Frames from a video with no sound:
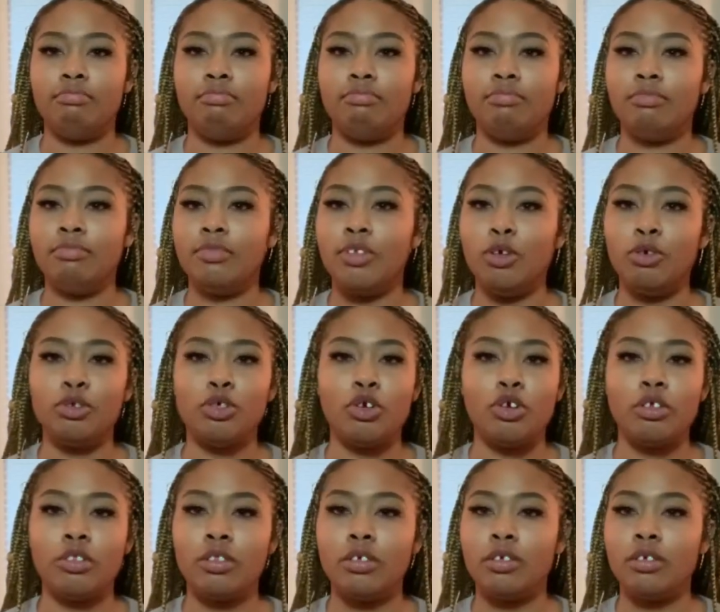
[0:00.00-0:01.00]
Those
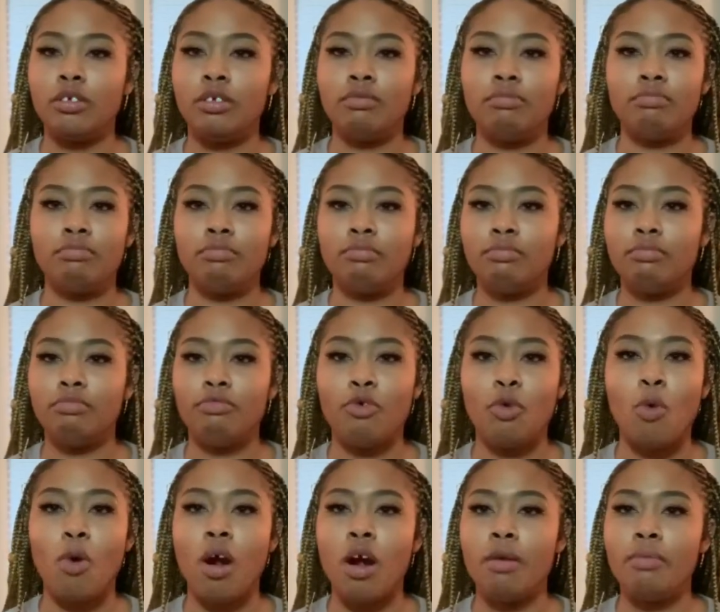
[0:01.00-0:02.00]
are the
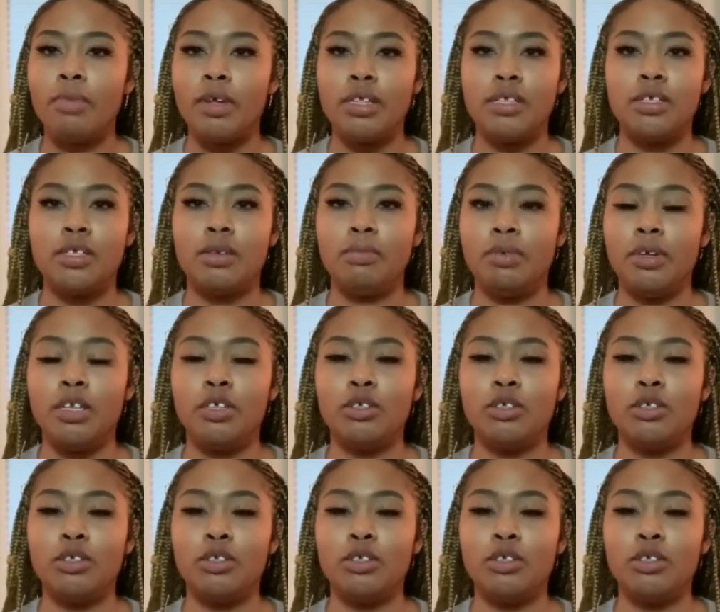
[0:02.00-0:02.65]
requirements to being a